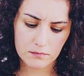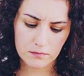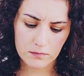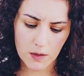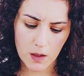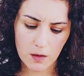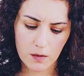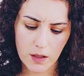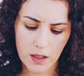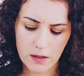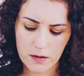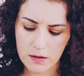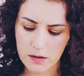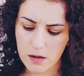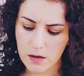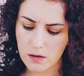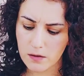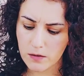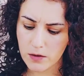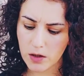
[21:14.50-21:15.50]
Okay,
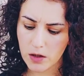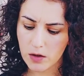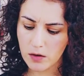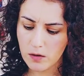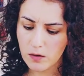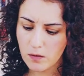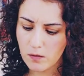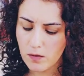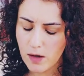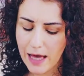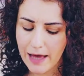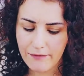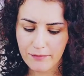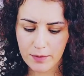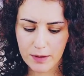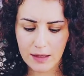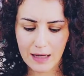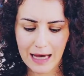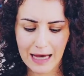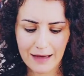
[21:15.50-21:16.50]
so you have
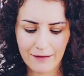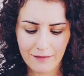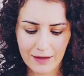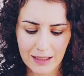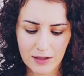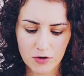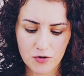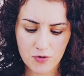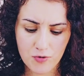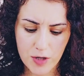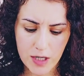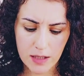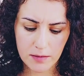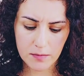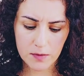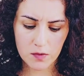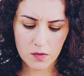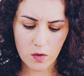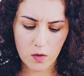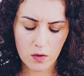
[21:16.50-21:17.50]
been having
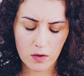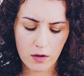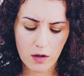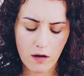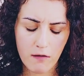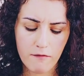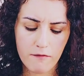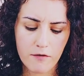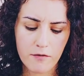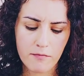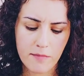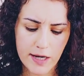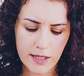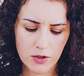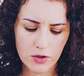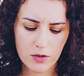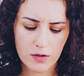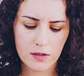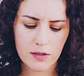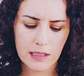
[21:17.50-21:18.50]
dreams or
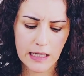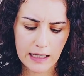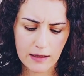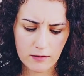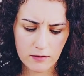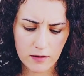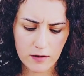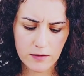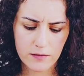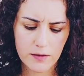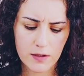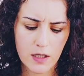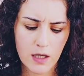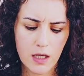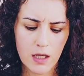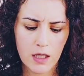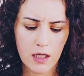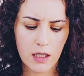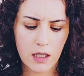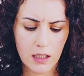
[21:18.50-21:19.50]
confirmations downloads
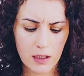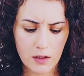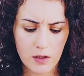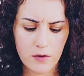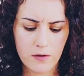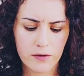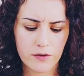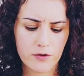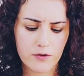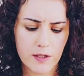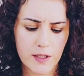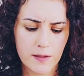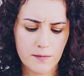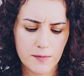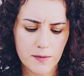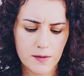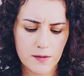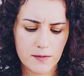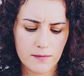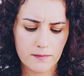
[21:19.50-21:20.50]
in your
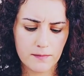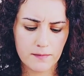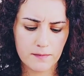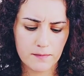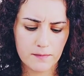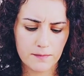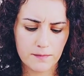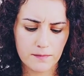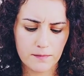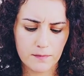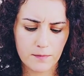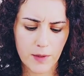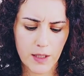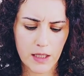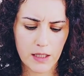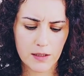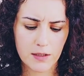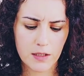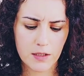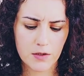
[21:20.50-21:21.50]
dreams.
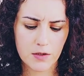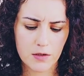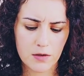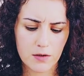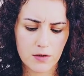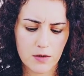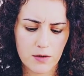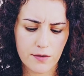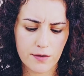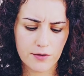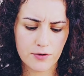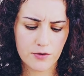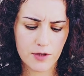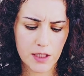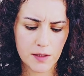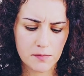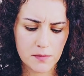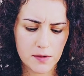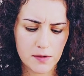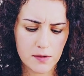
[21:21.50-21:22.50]
Pay attention to your
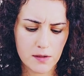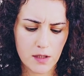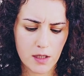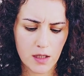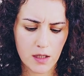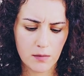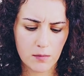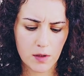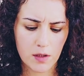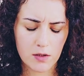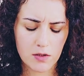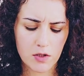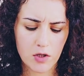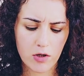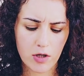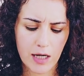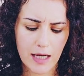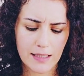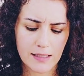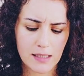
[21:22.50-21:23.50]
dreams because
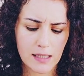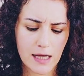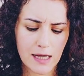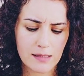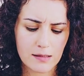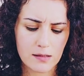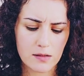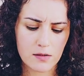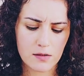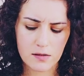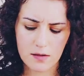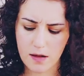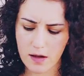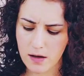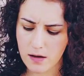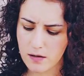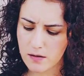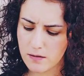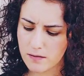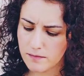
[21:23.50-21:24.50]
you're getting answers there.